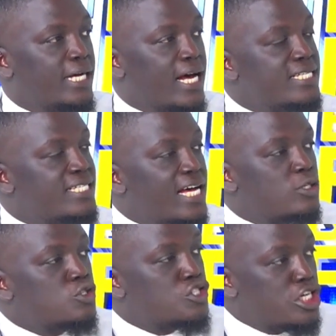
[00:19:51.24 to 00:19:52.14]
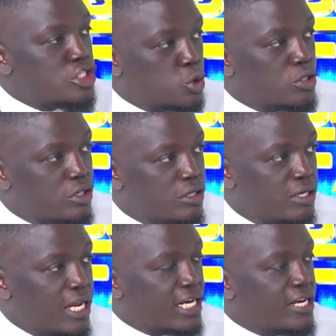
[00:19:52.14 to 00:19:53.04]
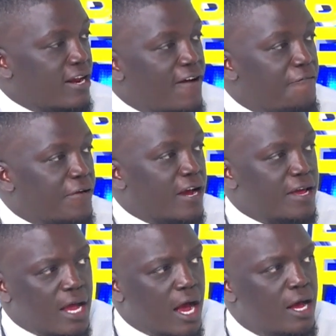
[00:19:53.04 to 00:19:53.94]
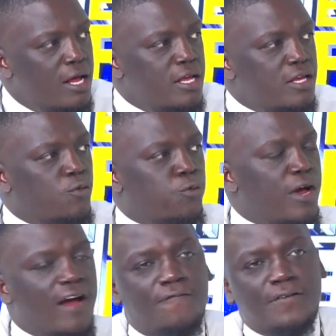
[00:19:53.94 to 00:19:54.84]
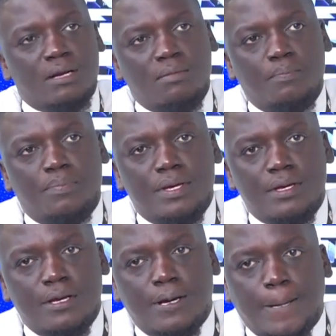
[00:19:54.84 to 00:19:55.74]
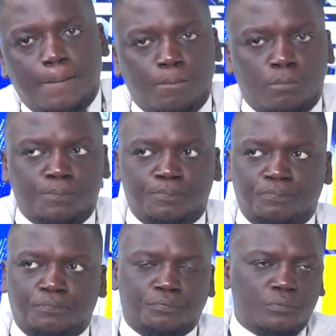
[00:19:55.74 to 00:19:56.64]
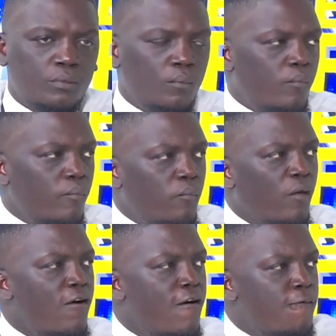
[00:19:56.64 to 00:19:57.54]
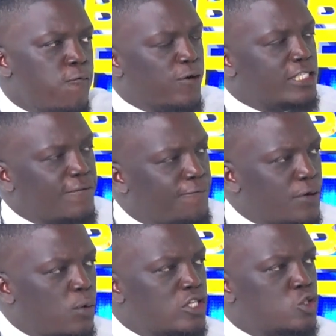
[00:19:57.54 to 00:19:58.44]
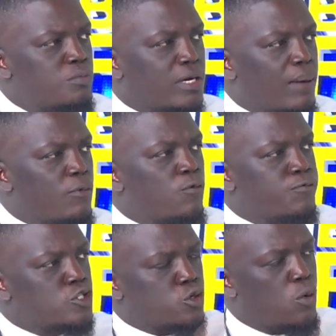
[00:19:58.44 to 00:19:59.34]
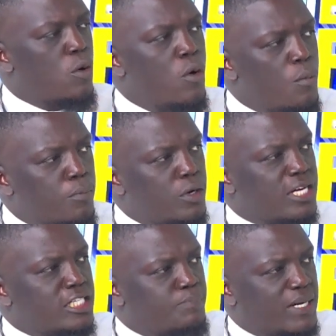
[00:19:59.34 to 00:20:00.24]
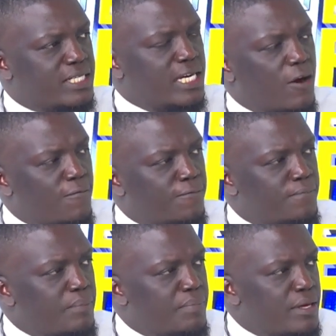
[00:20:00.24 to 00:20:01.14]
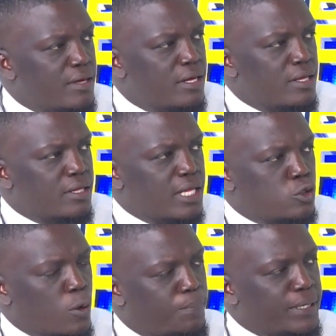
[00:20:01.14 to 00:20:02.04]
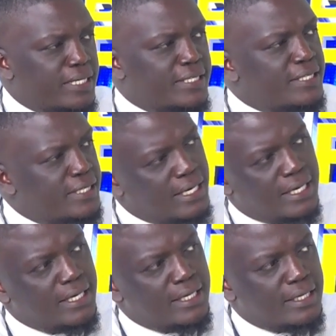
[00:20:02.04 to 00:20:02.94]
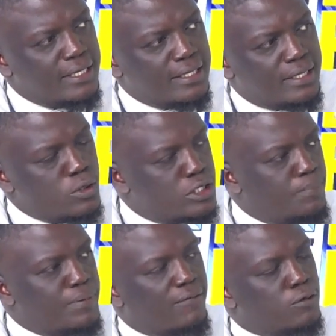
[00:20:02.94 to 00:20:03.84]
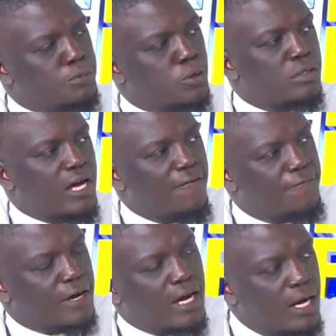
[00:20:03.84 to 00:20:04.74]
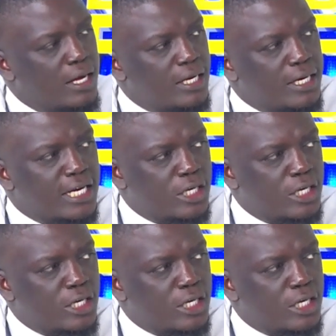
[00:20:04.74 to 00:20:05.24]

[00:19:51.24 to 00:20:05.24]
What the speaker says: as the association. Like in Africa here, if we are having maybe FUFA TV wants to become the official broadcast partner of maybe the top leagues, they'll simply have to speak to the Africa League